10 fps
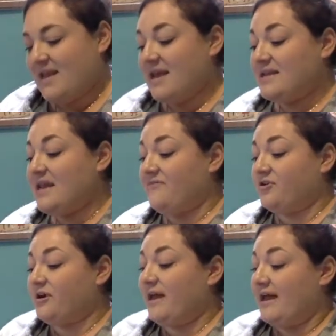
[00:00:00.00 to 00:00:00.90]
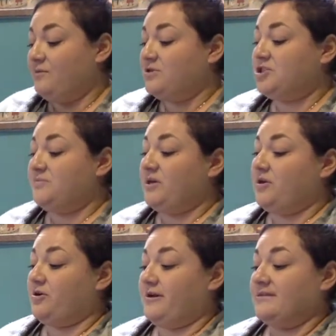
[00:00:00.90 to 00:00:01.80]
Never again would she be
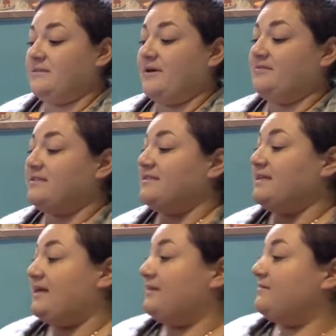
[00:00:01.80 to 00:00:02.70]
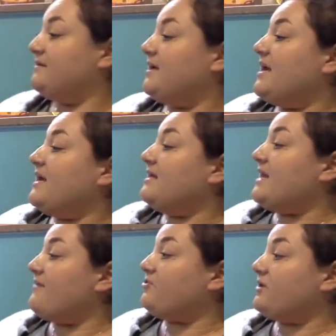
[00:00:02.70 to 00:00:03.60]
curious about the city.
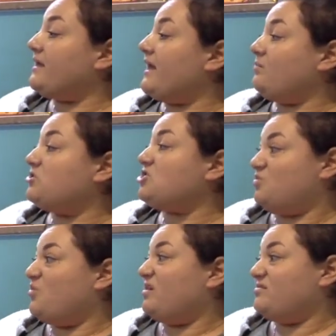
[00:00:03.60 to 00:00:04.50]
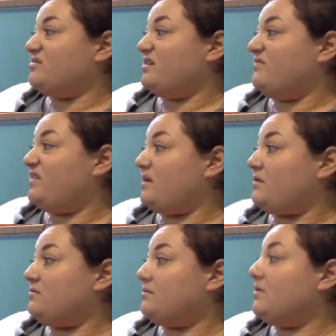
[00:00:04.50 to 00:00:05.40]
Never again would she want to live there.
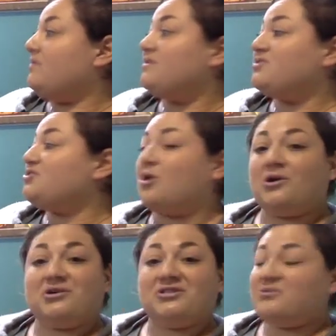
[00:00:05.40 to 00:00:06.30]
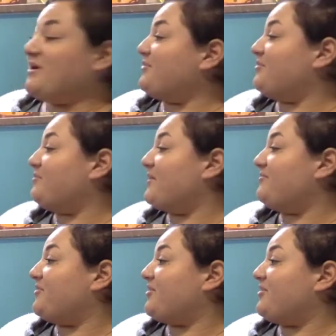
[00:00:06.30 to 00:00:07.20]
The stars twinkled above
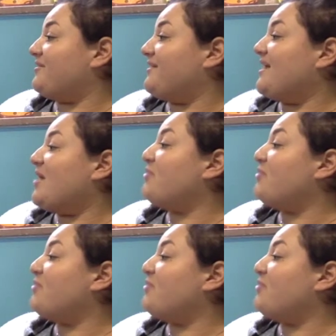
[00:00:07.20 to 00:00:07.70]
her. A